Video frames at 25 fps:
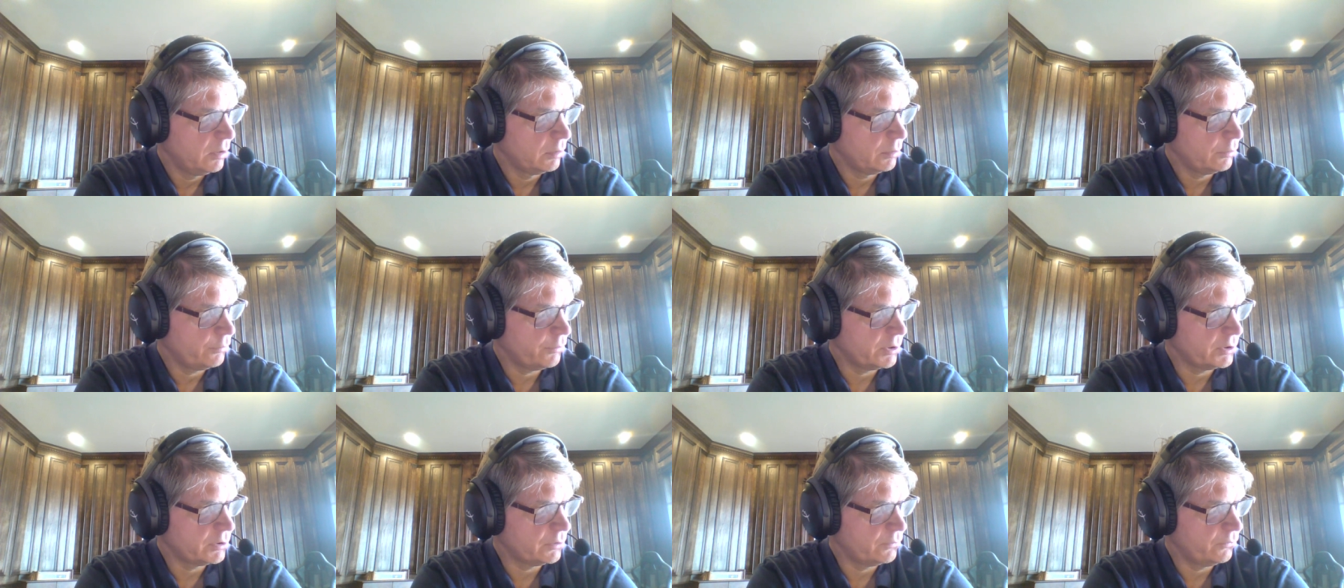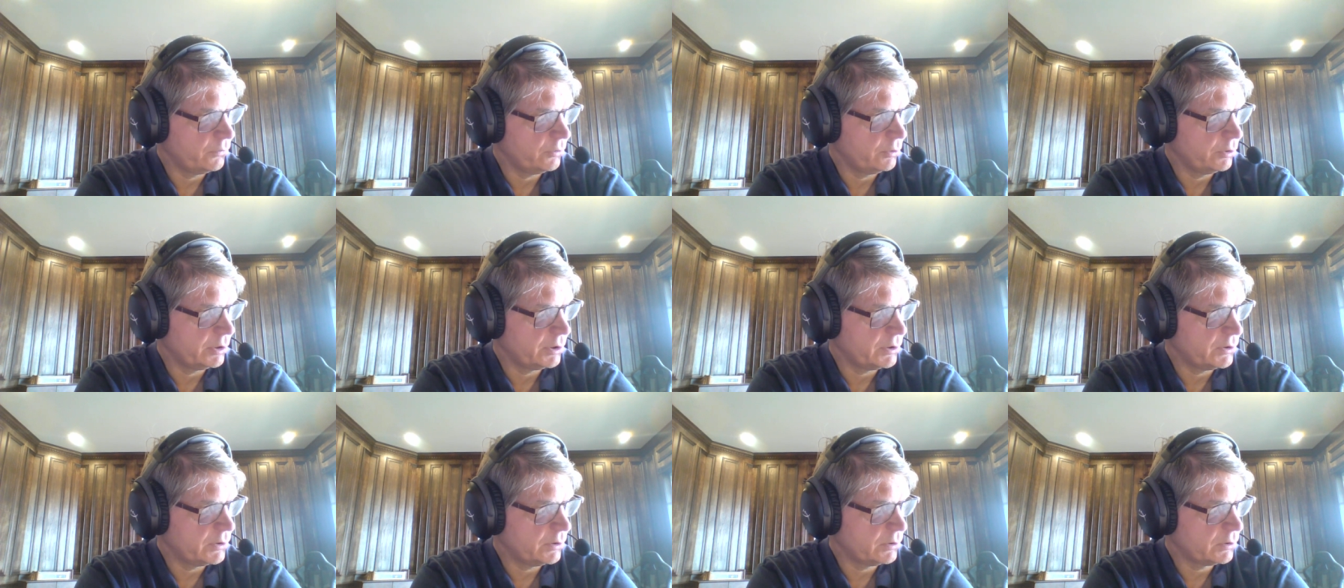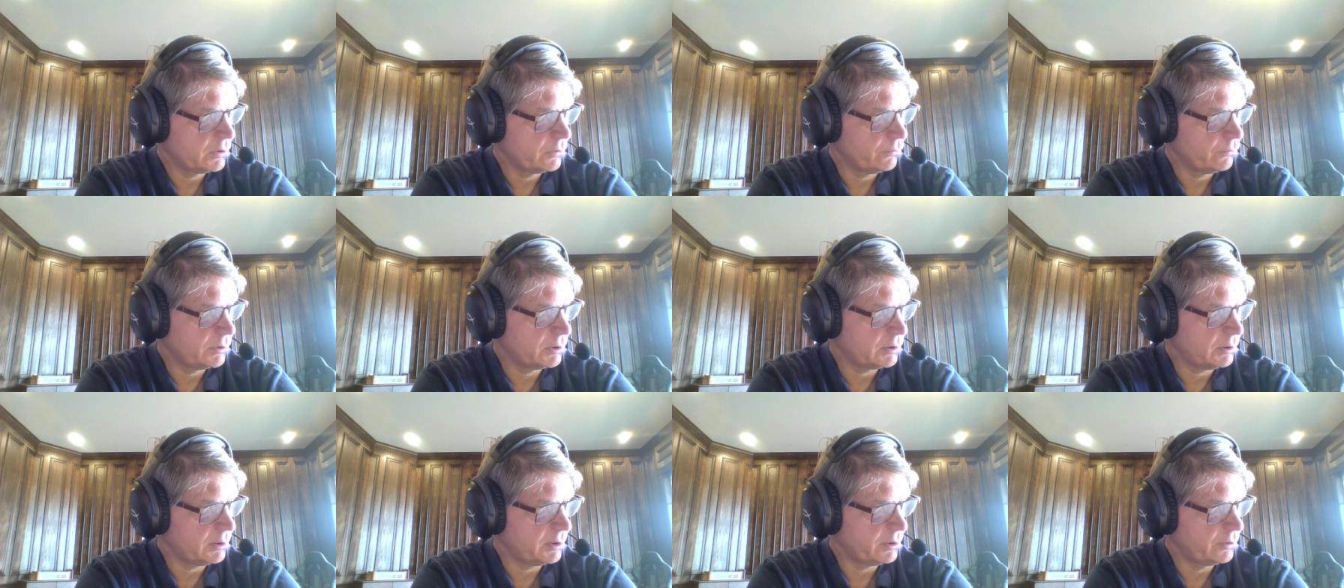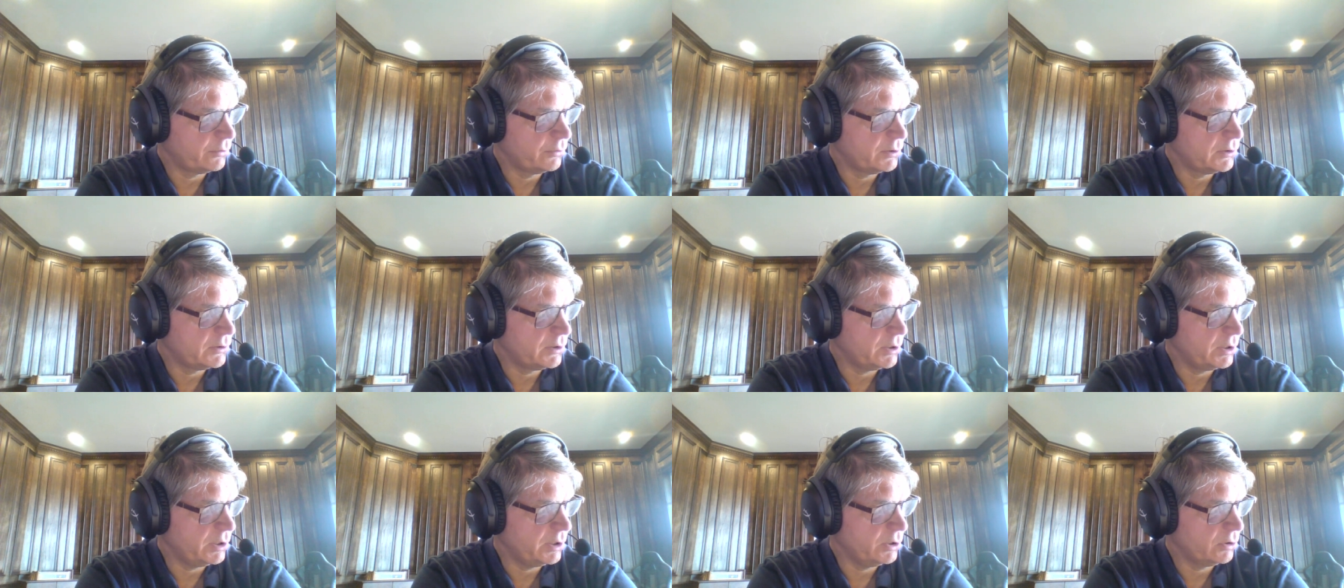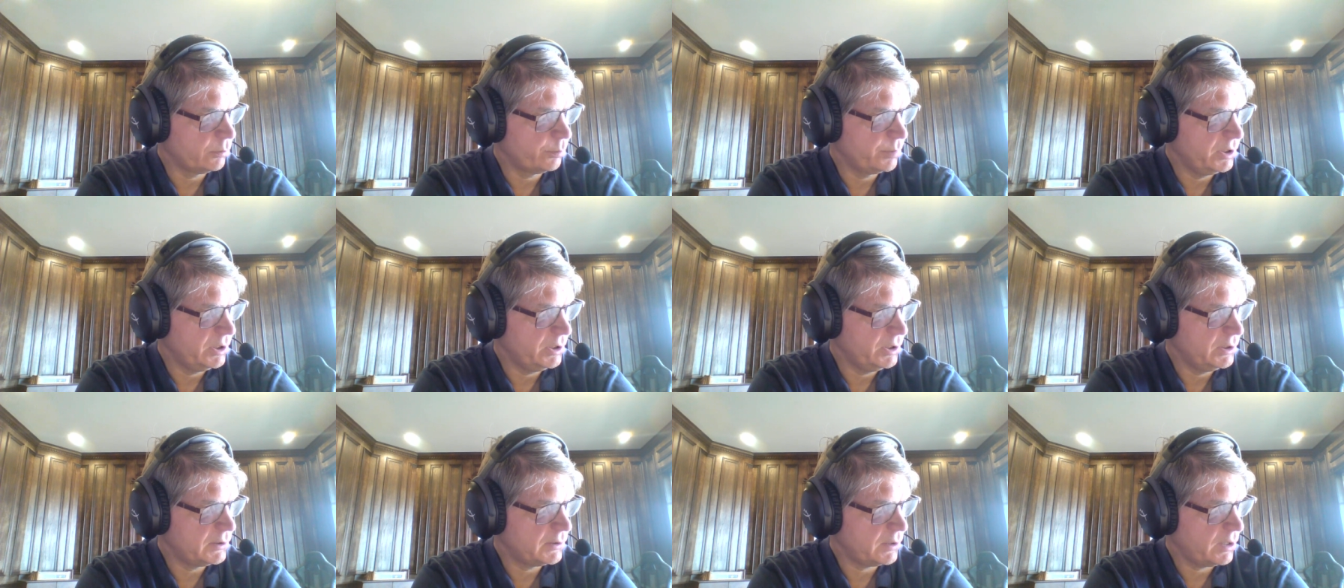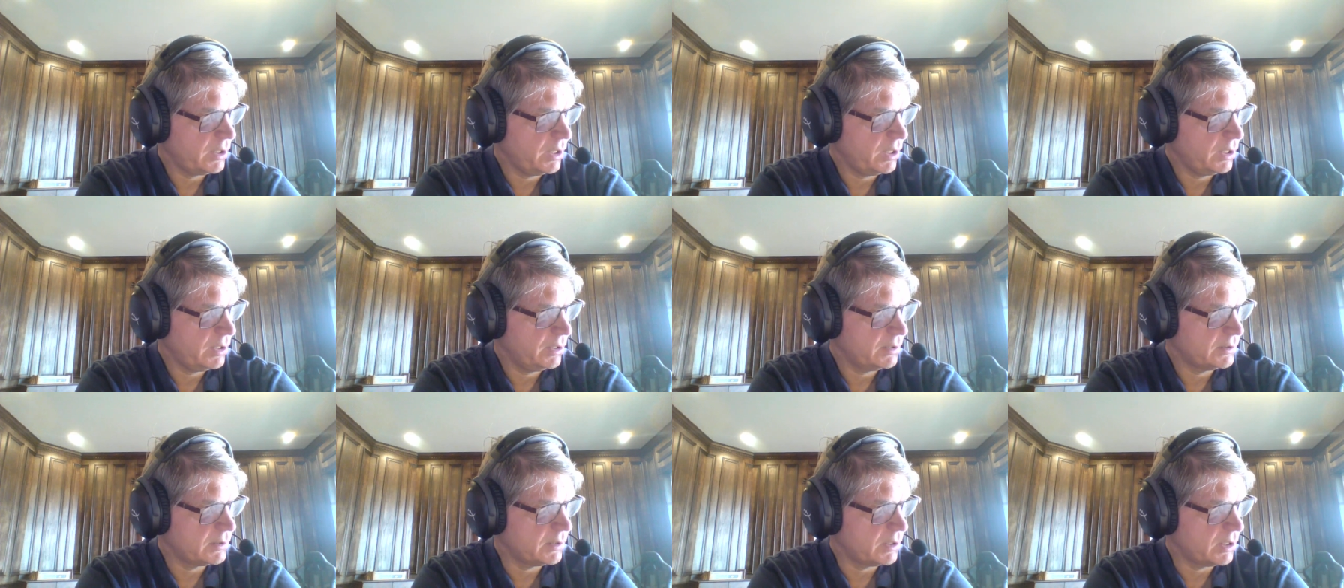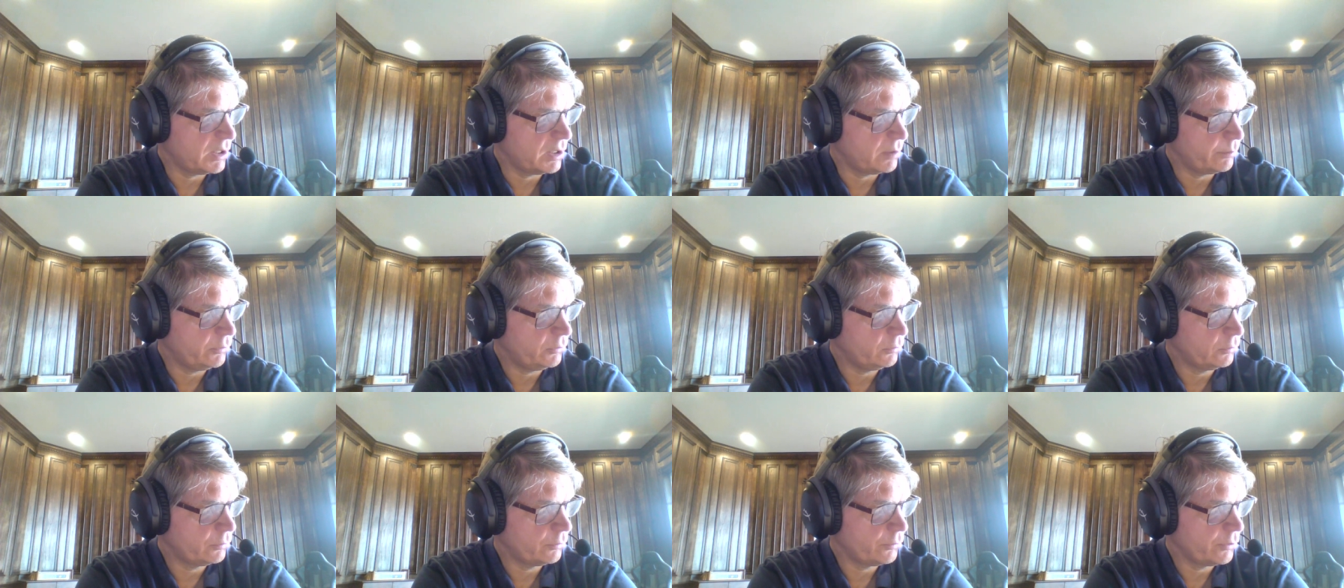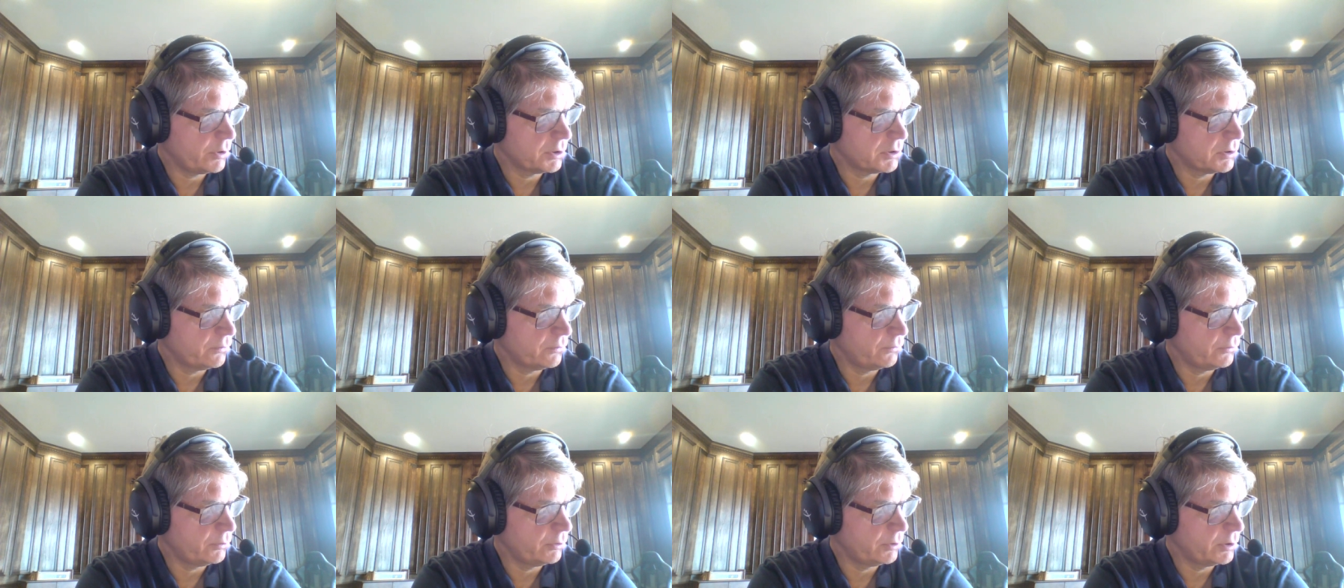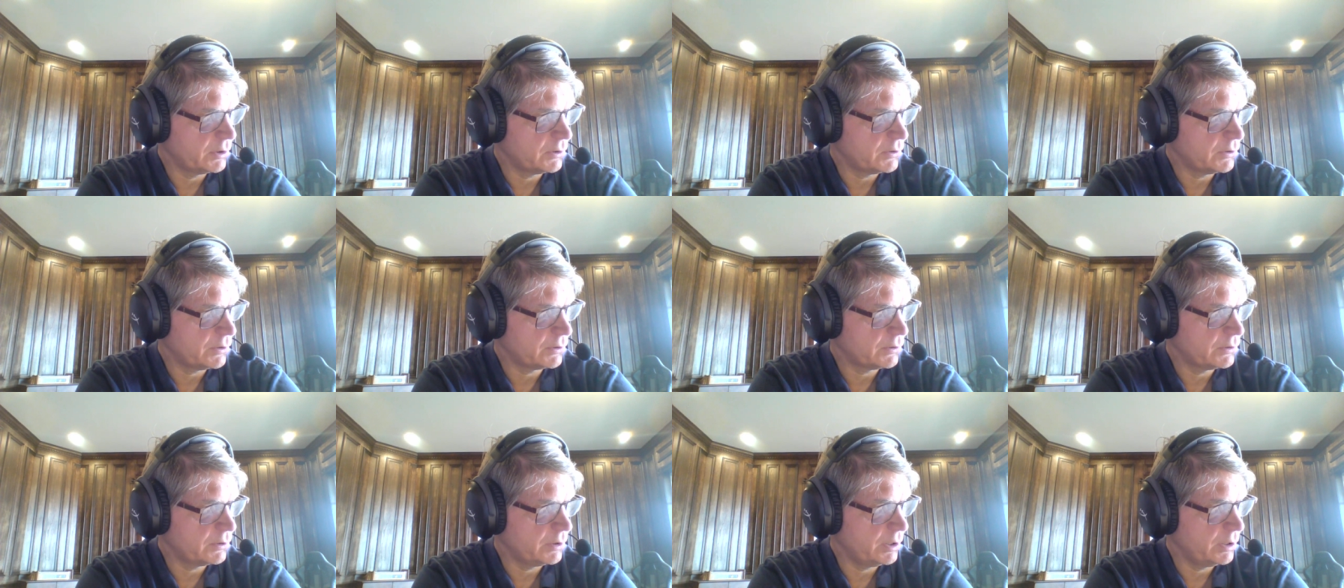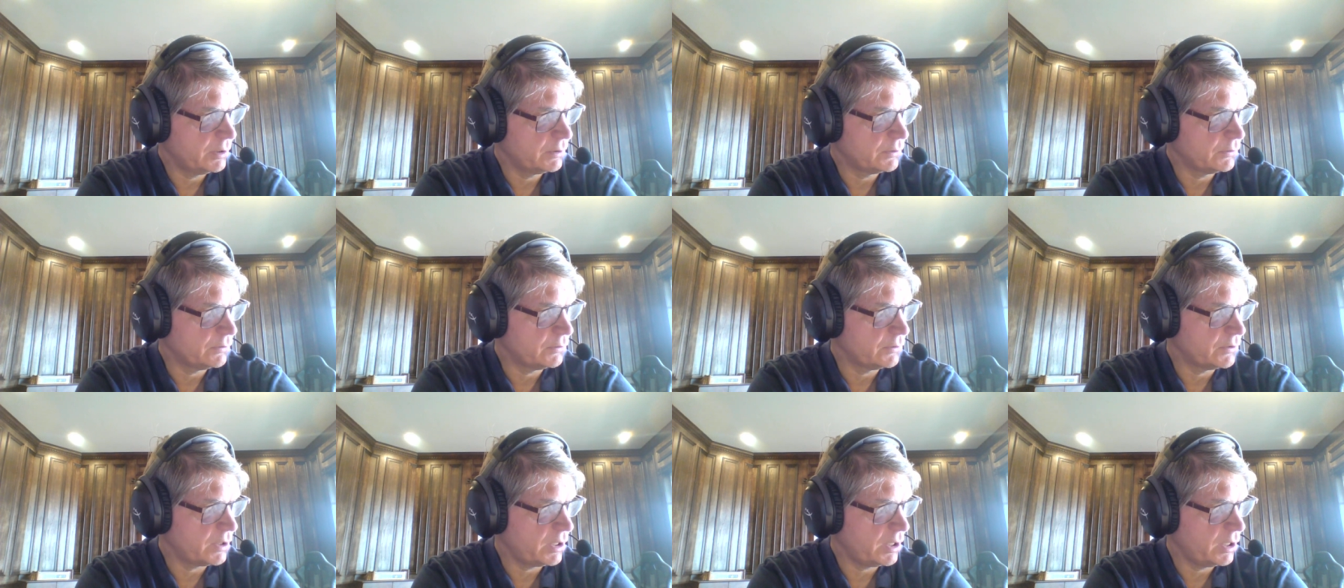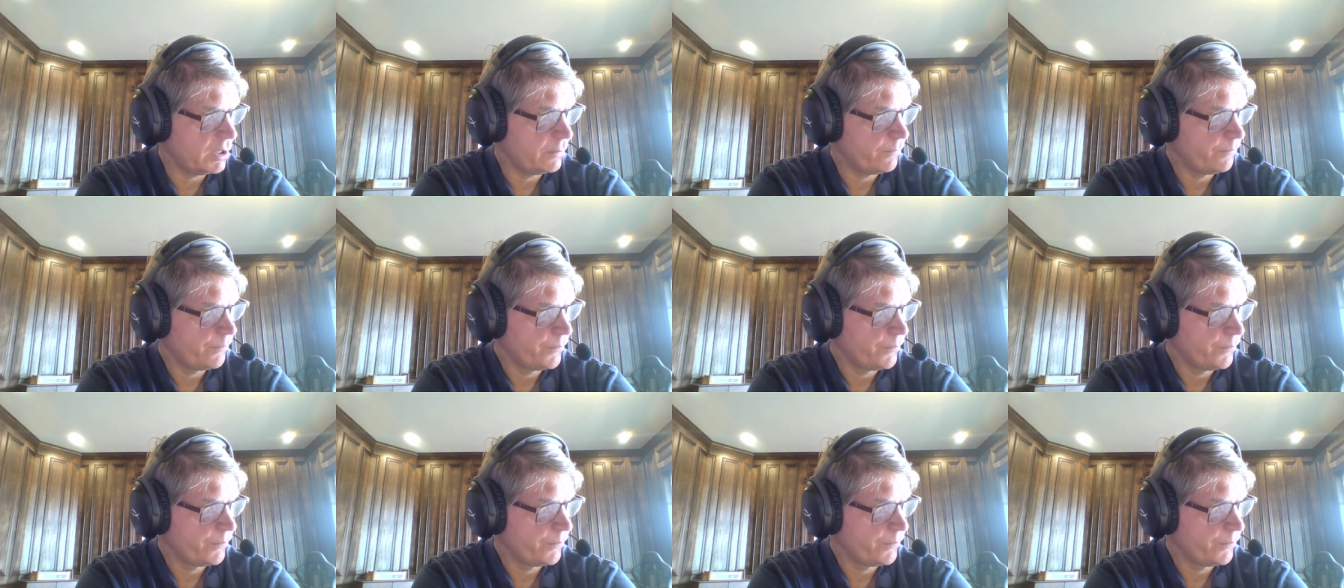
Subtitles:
Question 36, which letter is the earpiece? A as in apple. Question 36, the answer is A.